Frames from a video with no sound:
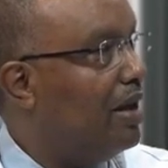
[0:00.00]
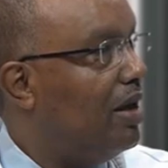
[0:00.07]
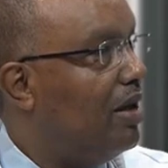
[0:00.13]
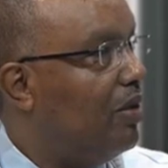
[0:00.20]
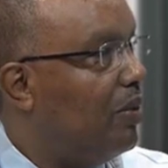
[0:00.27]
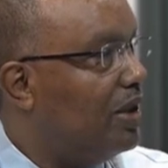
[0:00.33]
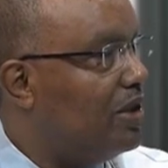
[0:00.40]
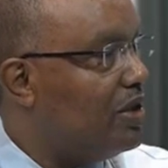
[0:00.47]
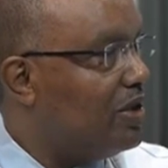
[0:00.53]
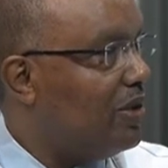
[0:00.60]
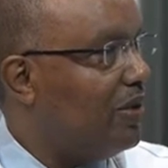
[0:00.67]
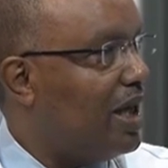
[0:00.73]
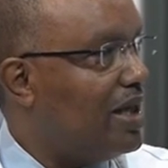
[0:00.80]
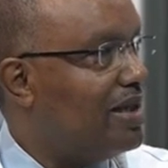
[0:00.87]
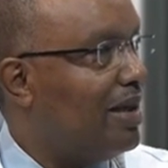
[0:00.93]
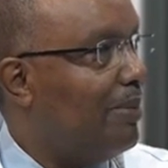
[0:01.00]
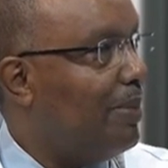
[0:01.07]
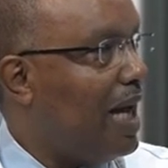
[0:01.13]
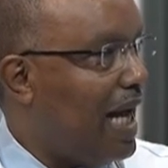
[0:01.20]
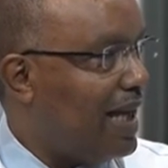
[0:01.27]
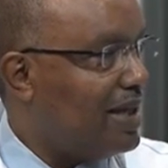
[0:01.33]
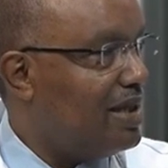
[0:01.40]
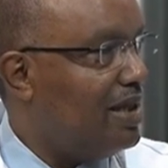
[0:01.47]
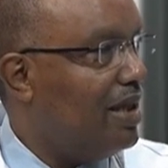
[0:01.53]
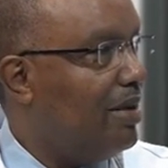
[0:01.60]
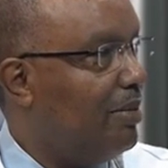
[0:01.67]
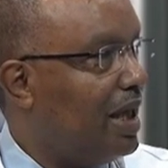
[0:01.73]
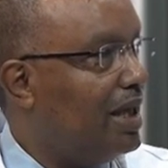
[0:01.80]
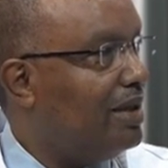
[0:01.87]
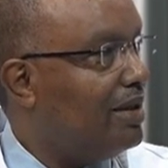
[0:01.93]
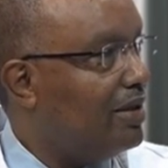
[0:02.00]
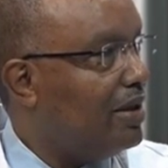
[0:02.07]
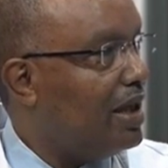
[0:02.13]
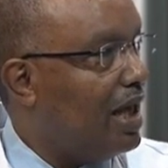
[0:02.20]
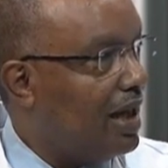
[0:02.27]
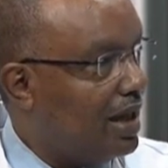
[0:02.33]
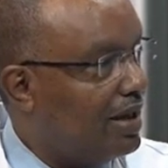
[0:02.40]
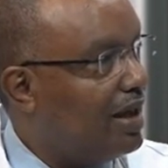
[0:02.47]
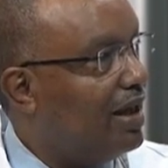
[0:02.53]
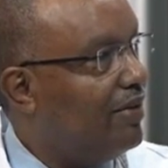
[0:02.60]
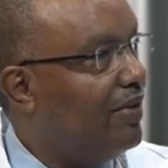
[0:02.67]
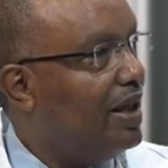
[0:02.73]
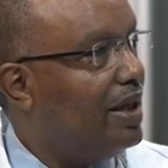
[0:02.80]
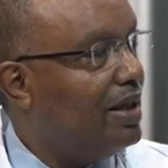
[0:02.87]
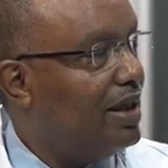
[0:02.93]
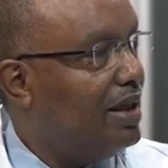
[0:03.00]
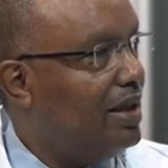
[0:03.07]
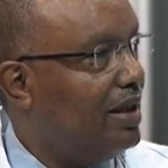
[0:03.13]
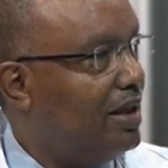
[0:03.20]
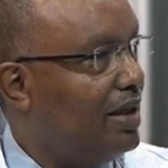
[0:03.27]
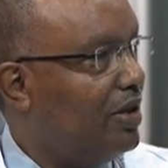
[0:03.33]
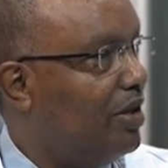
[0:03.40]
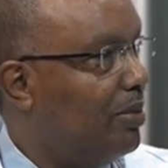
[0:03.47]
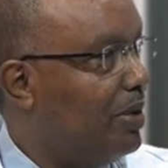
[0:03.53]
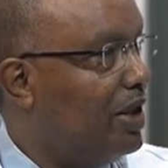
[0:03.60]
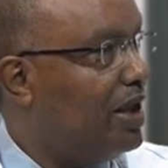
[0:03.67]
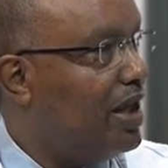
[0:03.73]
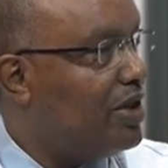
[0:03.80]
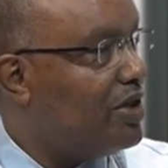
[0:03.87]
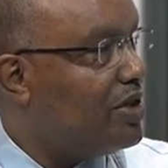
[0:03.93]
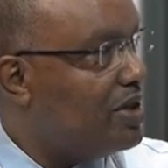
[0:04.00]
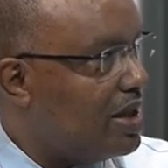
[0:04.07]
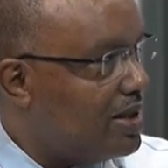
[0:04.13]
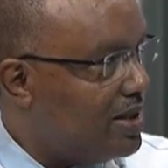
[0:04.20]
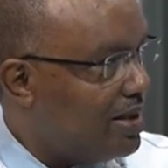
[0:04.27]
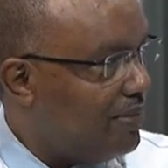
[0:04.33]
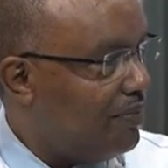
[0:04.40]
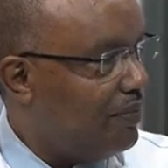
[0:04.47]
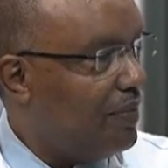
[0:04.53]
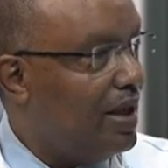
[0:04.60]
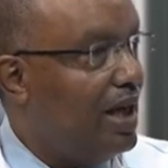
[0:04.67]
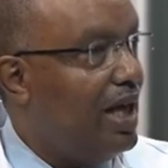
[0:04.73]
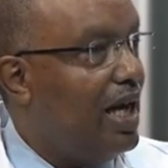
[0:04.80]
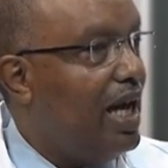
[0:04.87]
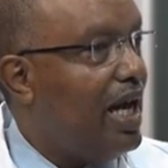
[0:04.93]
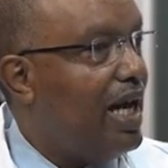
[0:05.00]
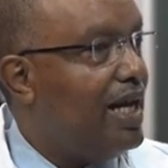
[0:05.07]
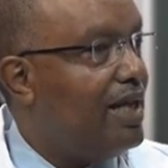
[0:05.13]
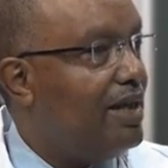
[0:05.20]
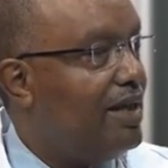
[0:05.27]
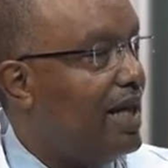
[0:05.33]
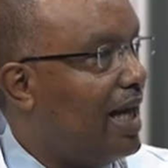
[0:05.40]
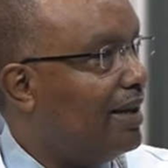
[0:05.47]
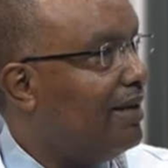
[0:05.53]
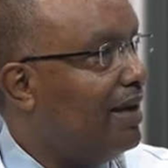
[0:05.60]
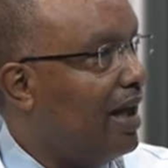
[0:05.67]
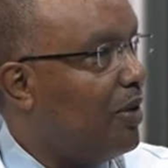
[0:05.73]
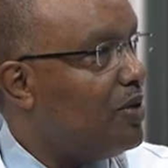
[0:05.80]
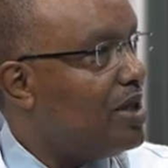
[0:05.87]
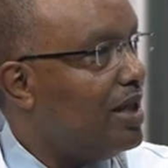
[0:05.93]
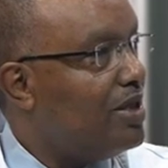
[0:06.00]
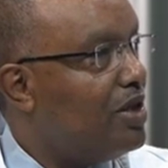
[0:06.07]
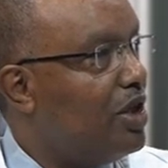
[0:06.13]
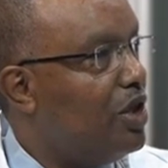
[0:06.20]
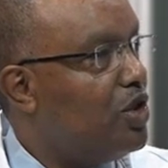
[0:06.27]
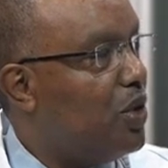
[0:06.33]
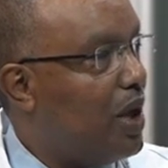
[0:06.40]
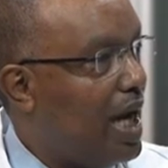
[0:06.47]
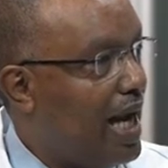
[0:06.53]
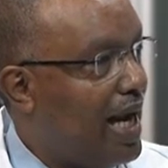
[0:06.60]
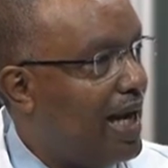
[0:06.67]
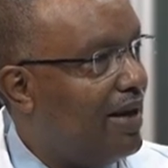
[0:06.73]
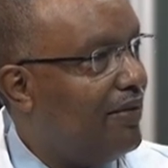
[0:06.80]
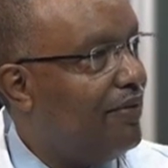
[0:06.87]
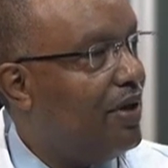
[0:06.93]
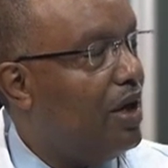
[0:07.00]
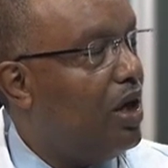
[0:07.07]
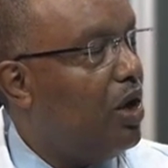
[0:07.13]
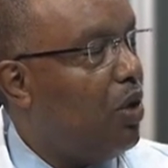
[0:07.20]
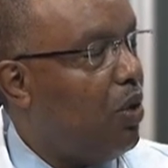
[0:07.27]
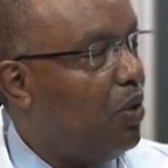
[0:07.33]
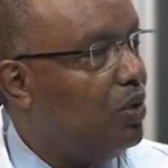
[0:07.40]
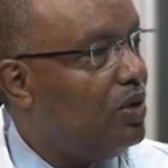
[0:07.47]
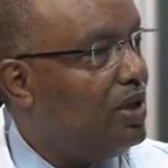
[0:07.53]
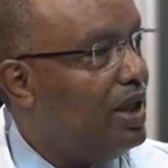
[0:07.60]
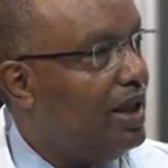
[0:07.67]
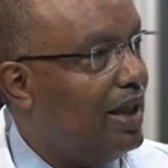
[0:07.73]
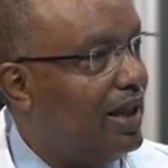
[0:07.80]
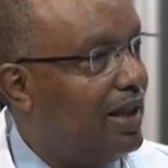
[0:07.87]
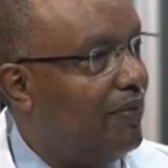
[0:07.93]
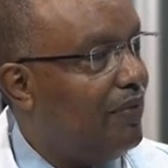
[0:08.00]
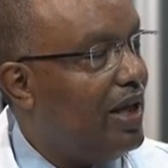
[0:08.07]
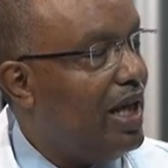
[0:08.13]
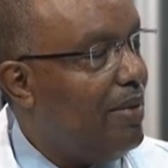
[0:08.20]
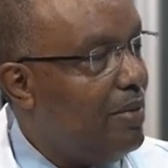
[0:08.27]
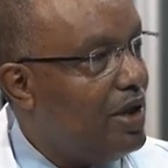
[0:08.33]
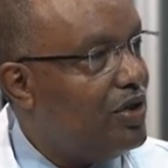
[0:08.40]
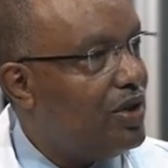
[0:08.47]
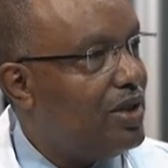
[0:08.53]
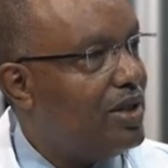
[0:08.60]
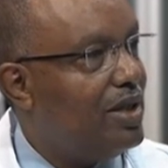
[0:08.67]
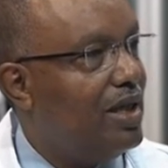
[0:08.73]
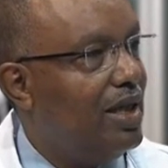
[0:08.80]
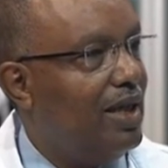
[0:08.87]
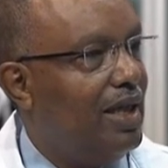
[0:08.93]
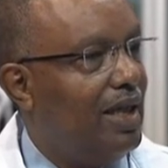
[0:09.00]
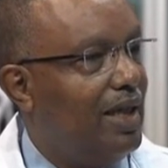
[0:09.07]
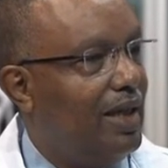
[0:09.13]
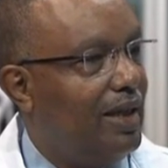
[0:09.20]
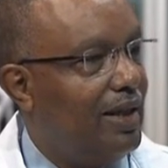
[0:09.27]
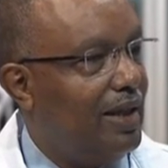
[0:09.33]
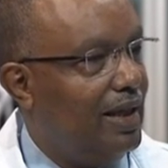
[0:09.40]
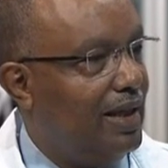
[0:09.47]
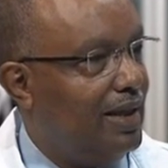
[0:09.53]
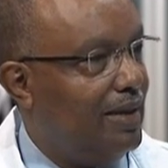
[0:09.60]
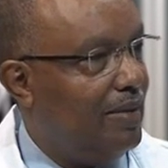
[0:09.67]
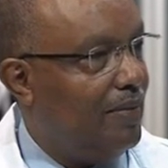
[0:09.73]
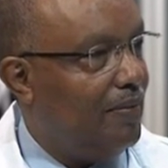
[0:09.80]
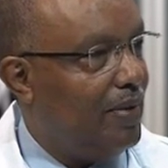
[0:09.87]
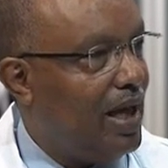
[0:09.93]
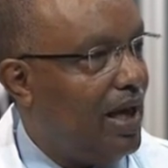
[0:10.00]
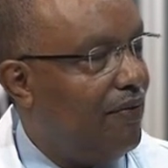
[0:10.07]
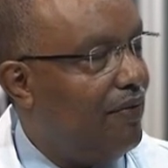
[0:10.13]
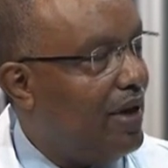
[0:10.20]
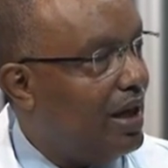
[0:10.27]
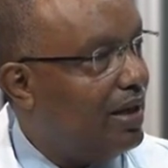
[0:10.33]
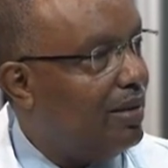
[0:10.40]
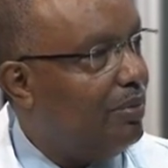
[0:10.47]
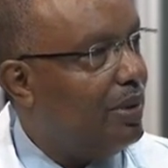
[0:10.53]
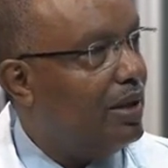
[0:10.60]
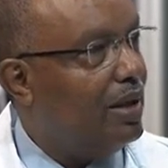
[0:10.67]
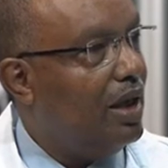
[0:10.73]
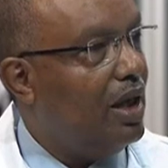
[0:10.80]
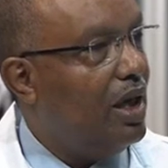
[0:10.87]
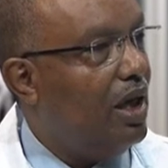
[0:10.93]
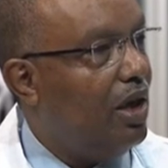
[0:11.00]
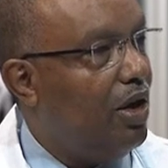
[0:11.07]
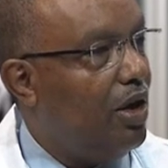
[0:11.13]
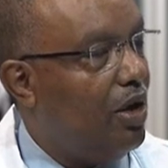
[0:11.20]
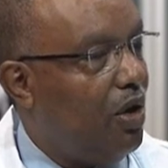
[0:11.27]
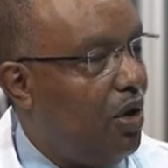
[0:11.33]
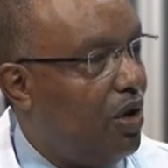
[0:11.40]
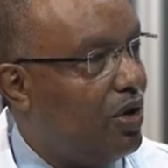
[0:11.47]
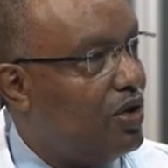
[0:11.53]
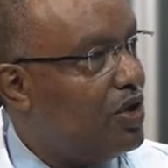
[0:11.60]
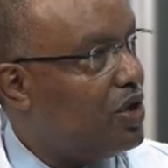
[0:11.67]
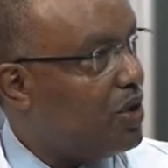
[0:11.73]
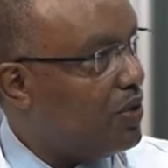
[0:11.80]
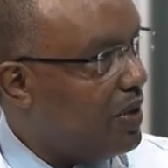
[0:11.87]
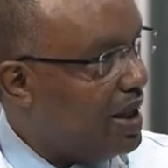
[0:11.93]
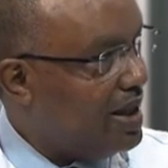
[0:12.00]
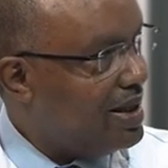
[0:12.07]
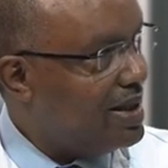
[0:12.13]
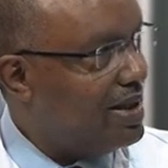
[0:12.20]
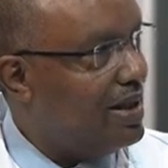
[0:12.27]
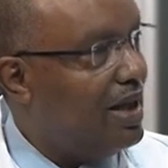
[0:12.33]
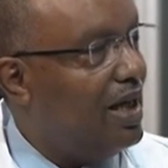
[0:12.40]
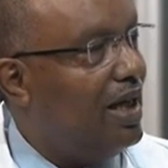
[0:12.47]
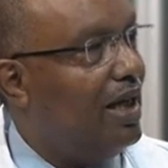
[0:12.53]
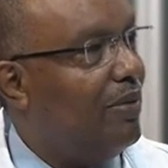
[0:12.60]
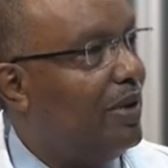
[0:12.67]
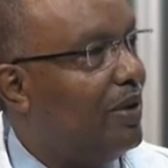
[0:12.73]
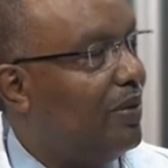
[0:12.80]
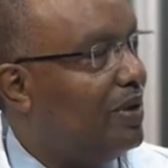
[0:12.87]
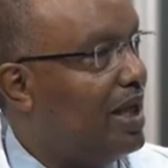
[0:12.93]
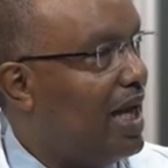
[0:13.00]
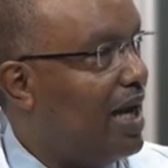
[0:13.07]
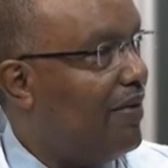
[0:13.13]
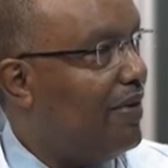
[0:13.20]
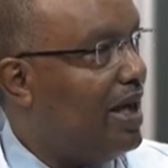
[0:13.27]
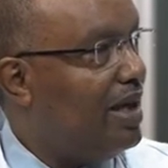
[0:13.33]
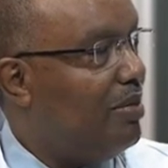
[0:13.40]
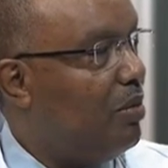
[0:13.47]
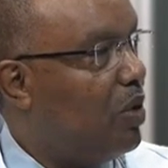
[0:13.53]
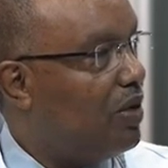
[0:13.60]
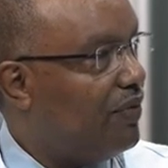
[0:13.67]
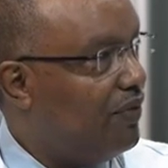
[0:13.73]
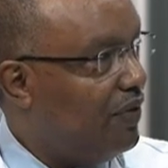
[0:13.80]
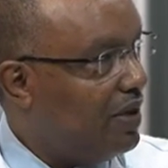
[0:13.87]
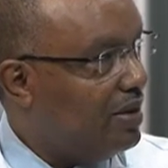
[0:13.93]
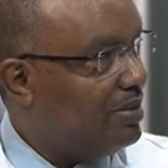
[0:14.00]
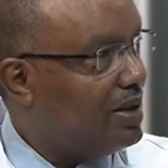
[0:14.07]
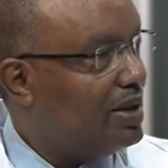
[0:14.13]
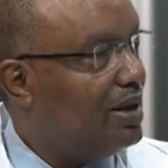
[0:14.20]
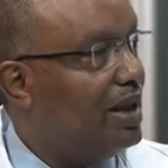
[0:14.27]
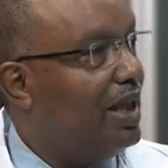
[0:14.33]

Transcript: what is known as a PACS, Picture Archiving and Communication System. And that allows us to have all the images available on screens. We don't have any more films.